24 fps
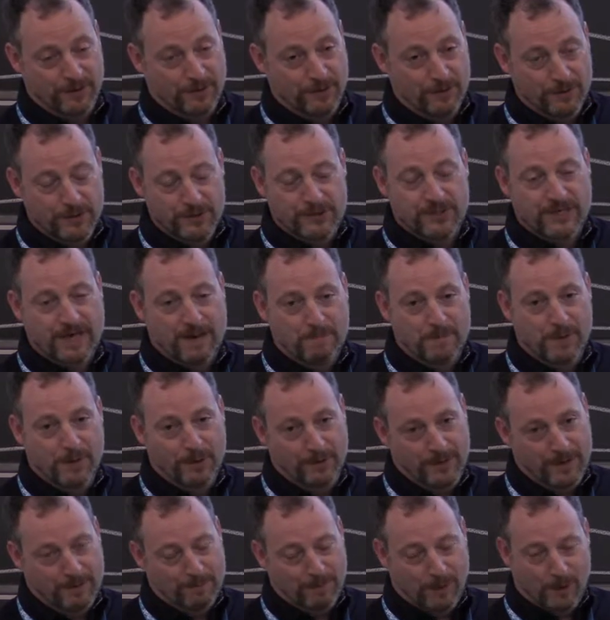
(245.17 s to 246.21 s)
all the same
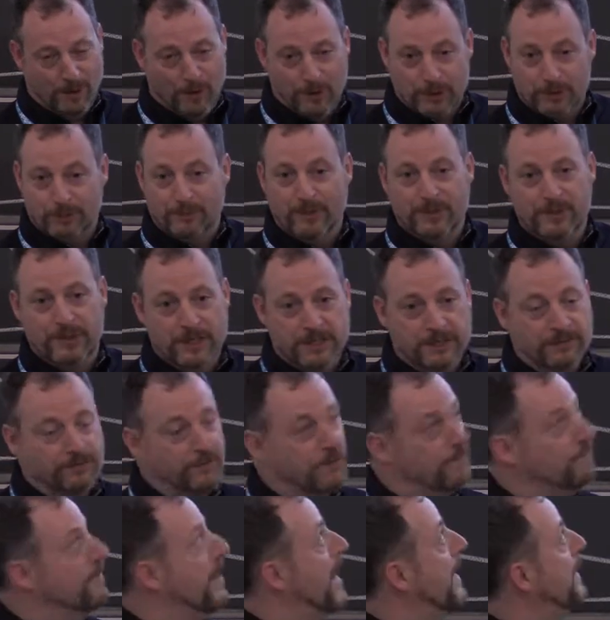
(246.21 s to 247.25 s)
building blocks, but just
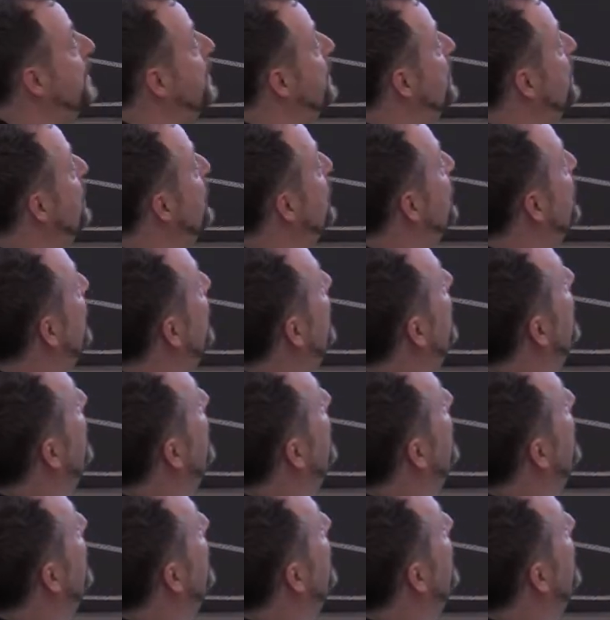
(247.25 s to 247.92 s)
for vectors.